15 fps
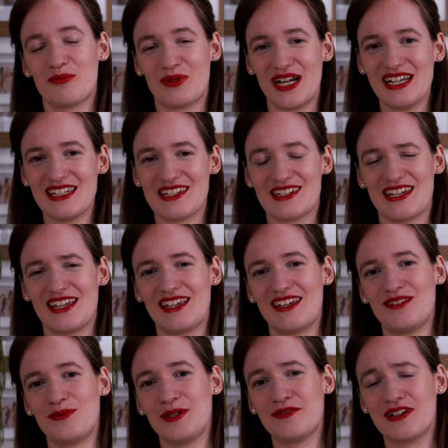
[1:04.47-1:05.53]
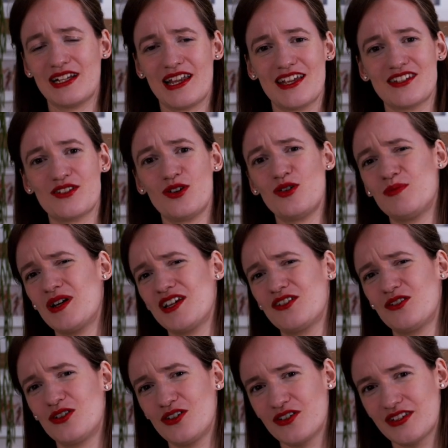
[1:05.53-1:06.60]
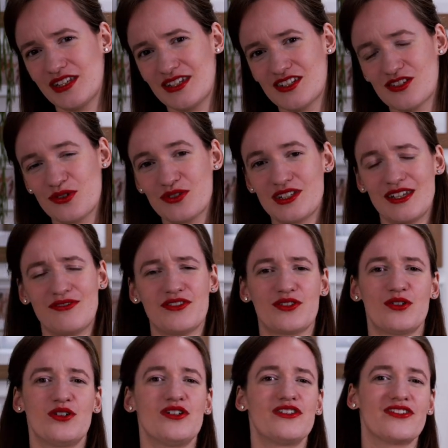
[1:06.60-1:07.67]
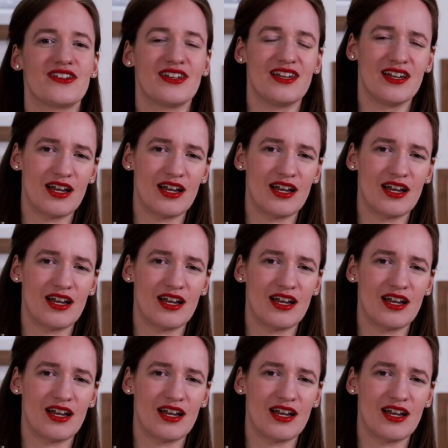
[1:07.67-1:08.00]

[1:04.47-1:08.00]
practicing and we realize, oh my god, it is so difficult.